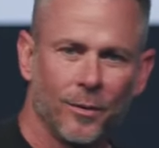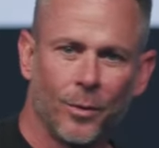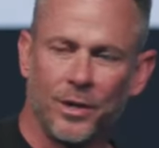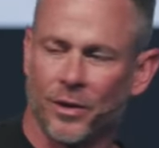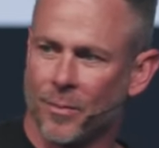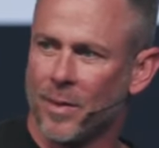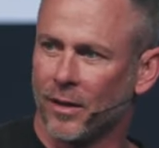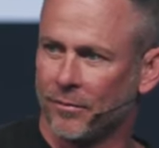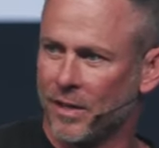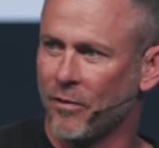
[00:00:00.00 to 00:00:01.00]
when you're in the
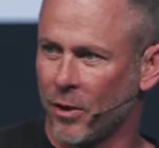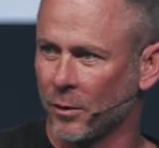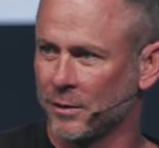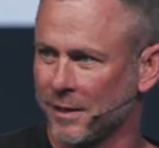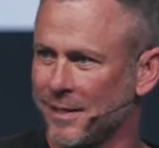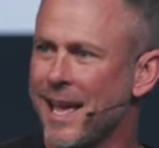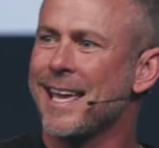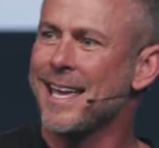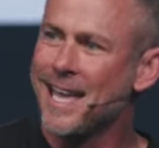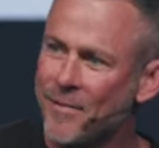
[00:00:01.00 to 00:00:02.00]
middle of difficulties,
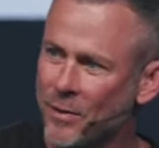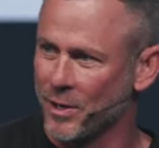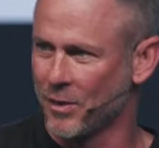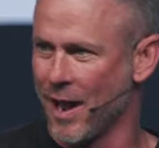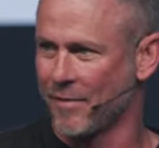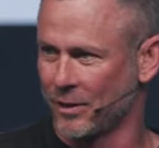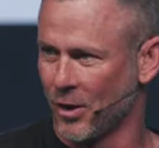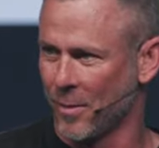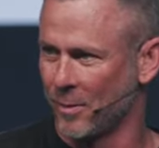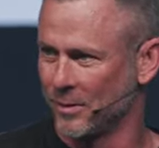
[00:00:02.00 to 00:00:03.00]
even when you're having
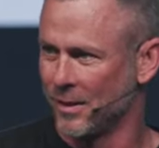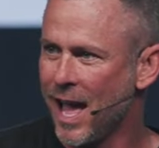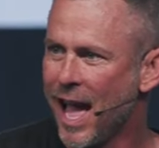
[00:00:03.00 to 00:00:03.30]
troubles.